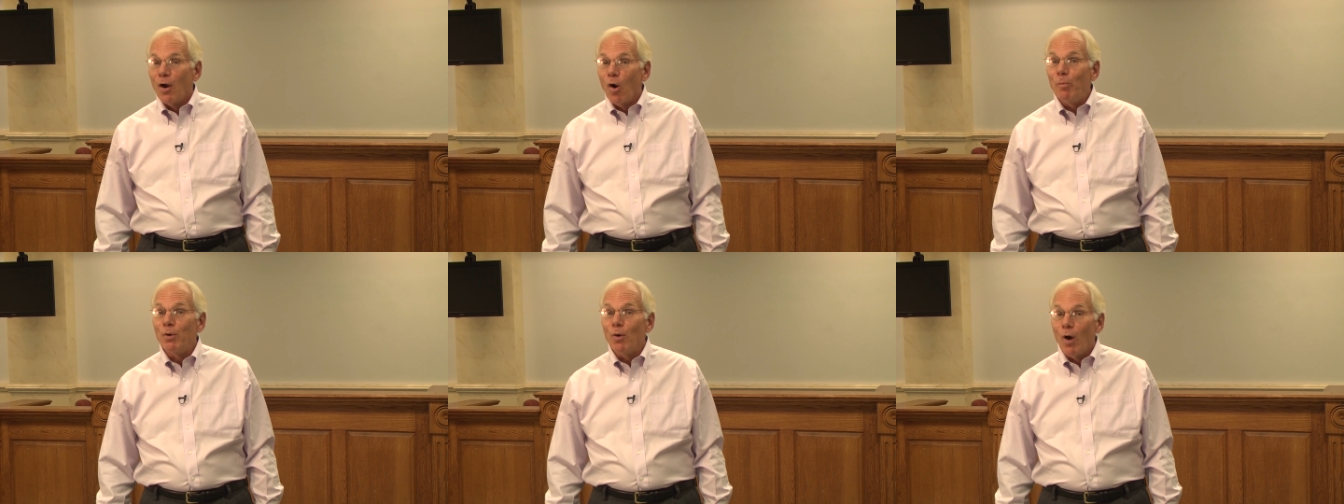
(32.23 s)

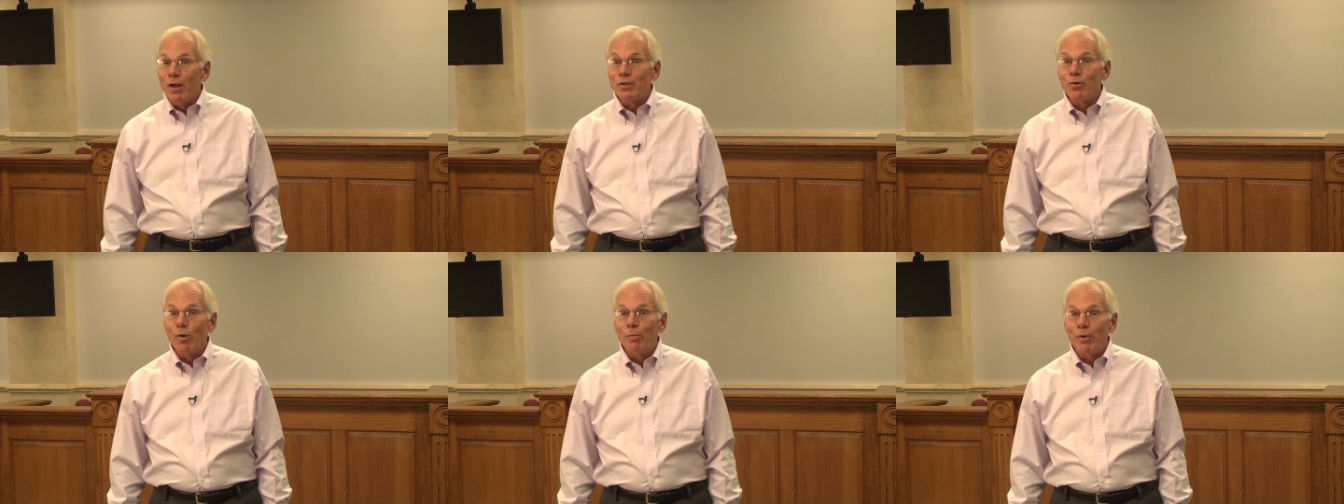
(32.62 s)
hope you
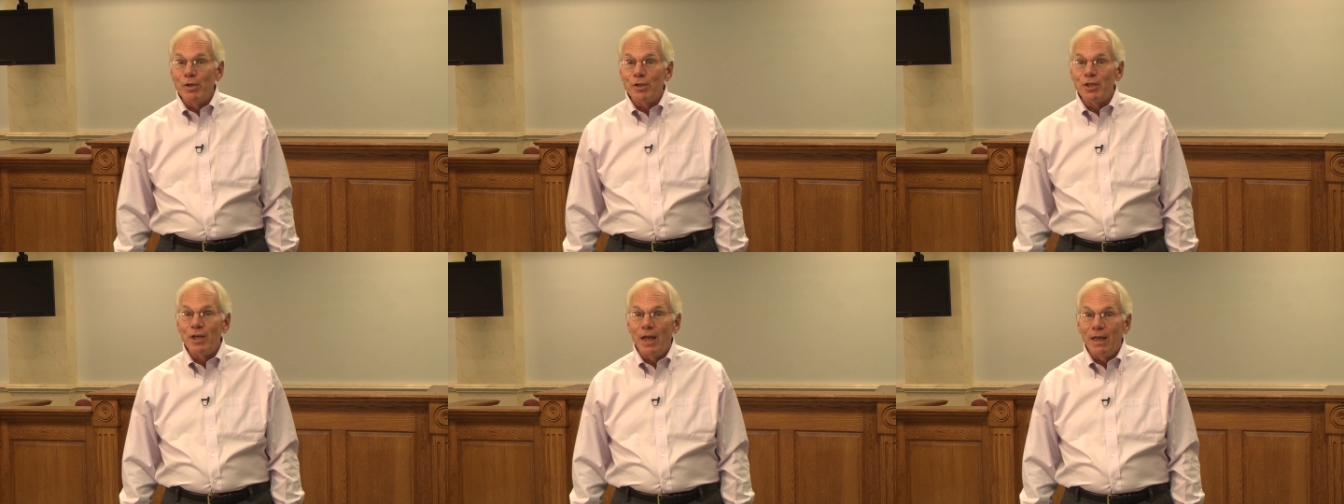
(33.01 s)
also
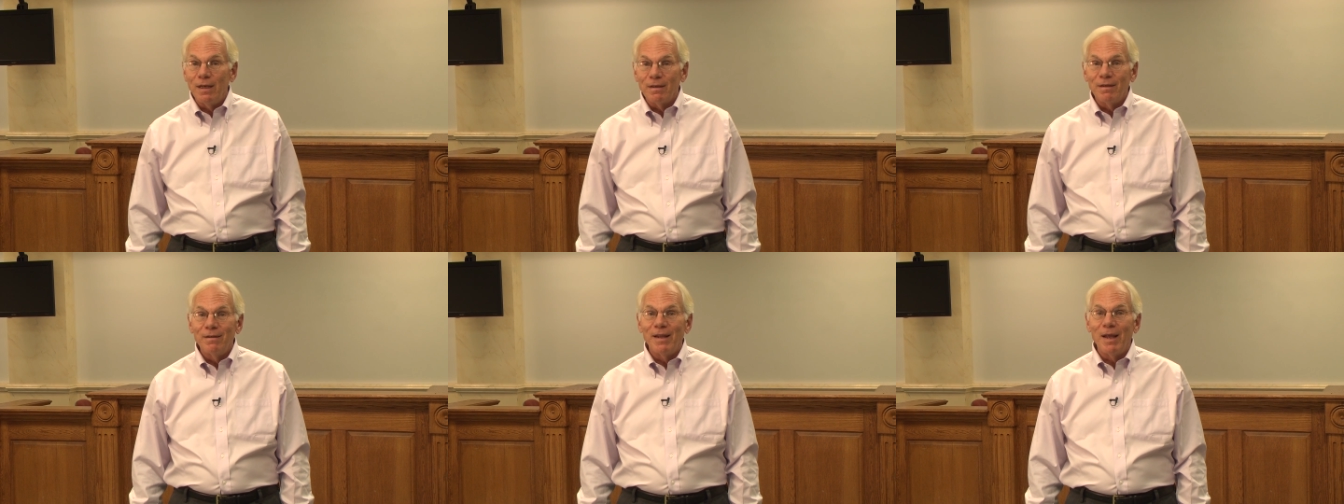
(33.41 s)

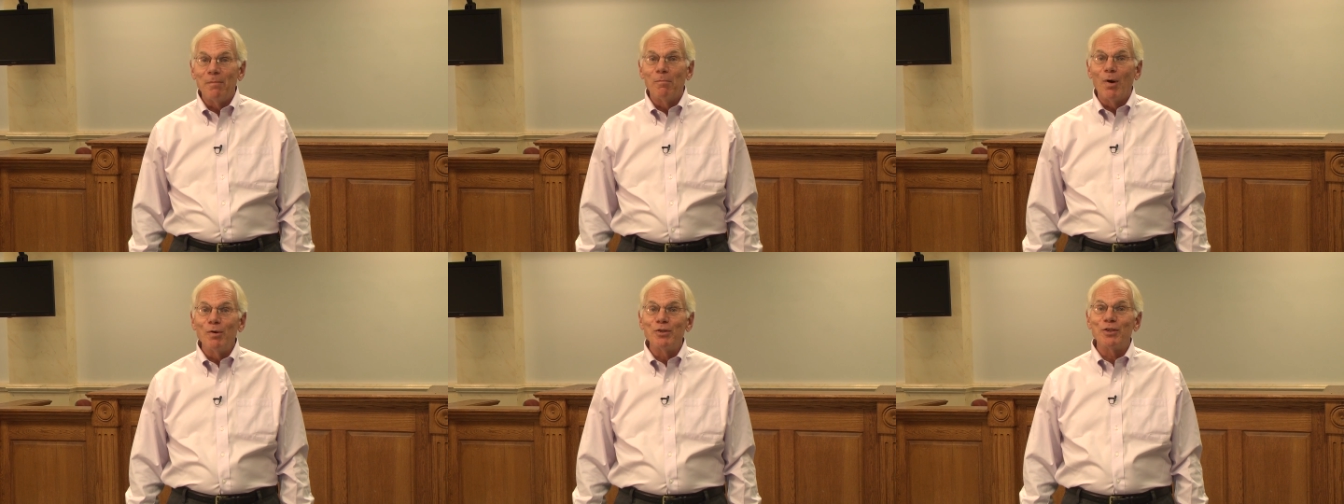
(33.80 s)
appreciate that
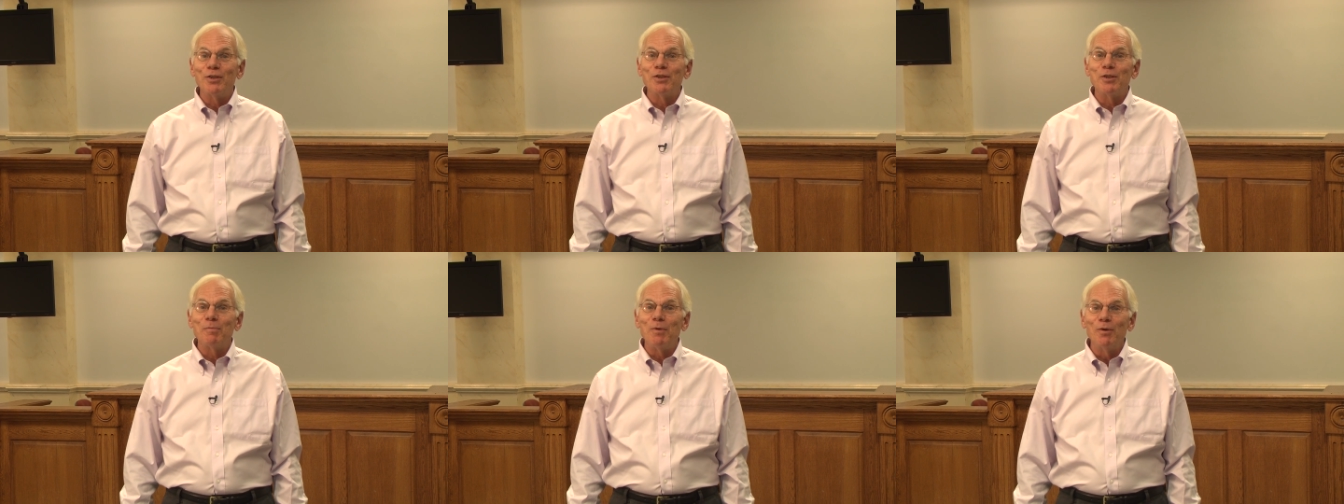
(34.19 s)
most
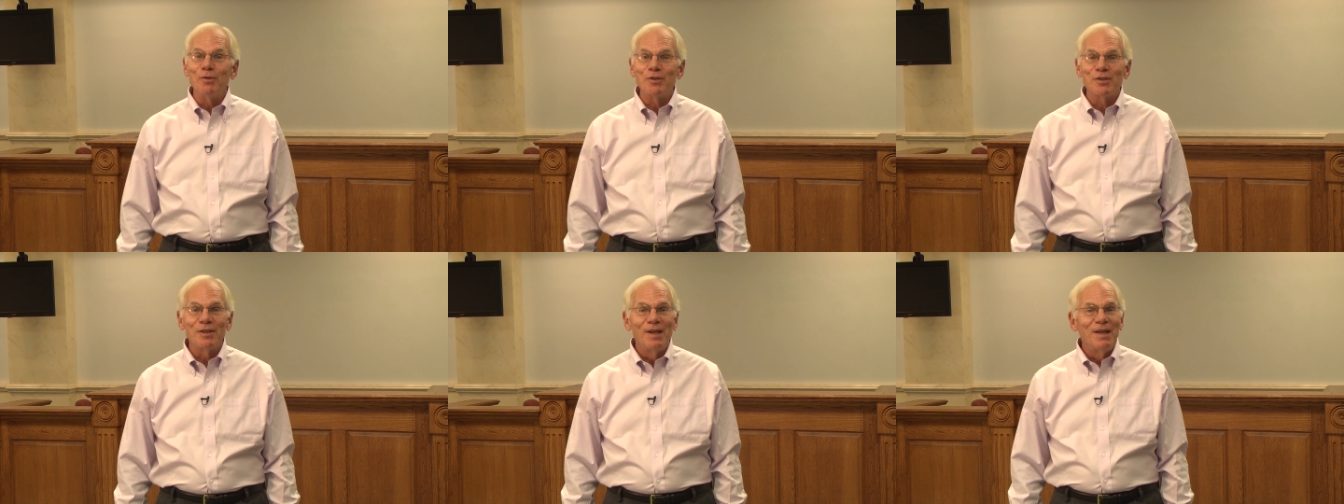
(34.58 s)

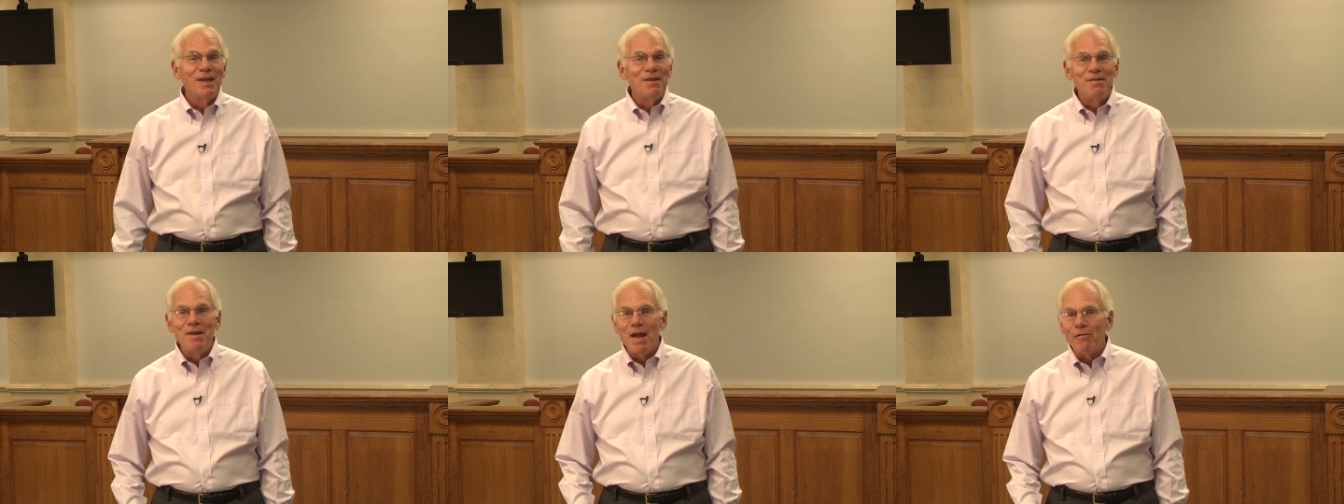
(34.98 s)
disputes
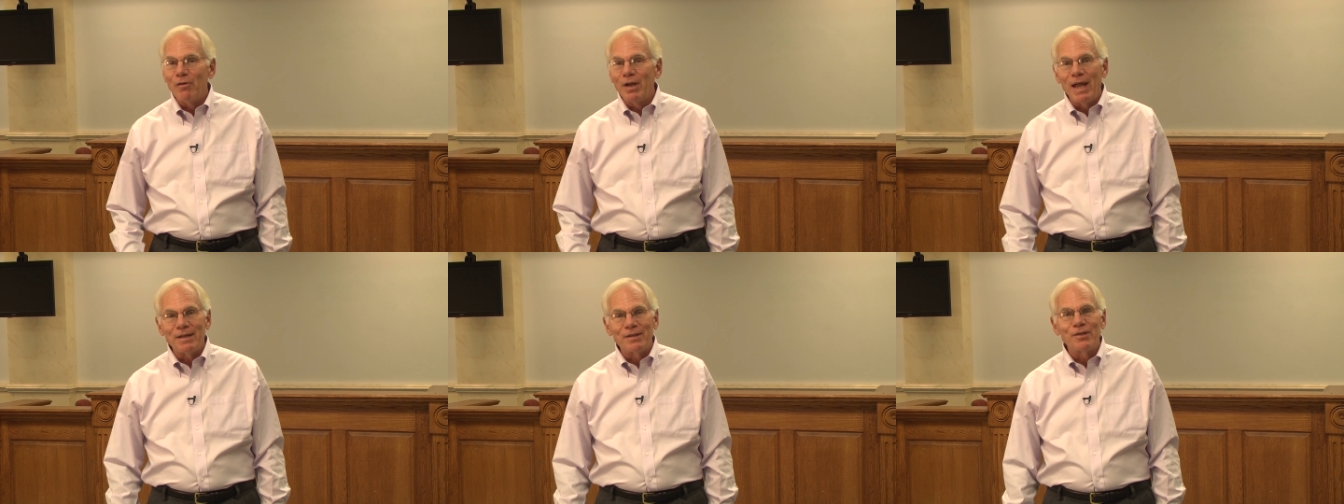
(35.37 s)
never
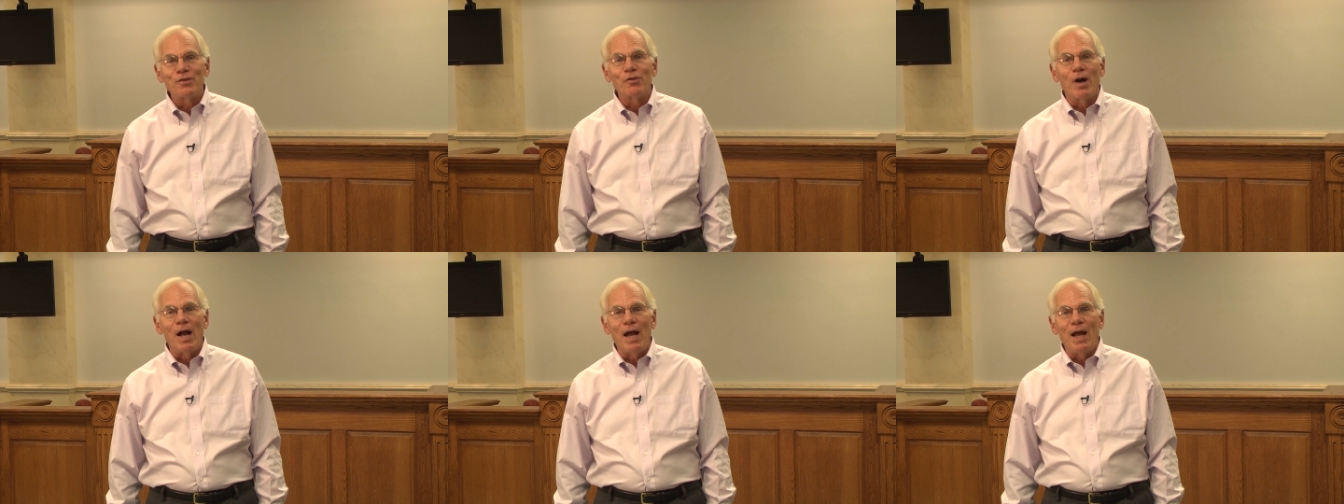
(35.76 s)
get to
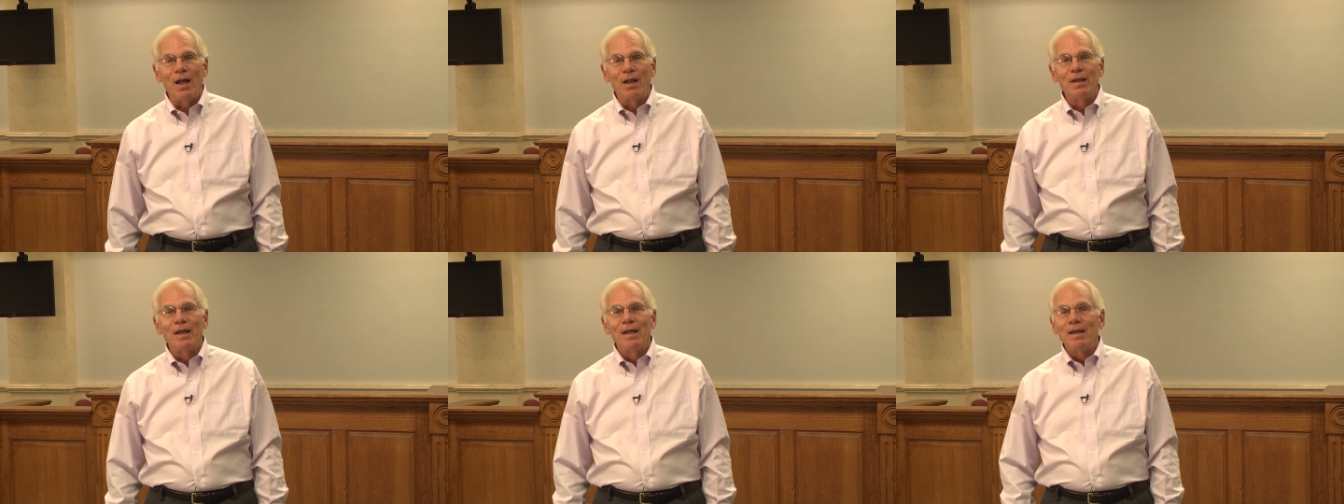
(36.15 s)

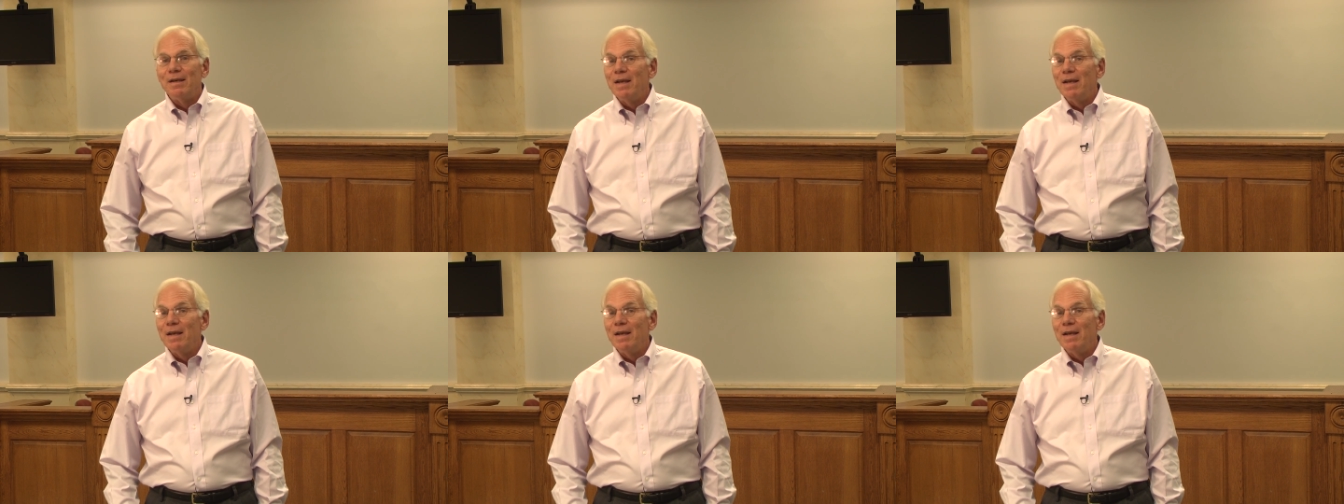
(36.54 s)
trial,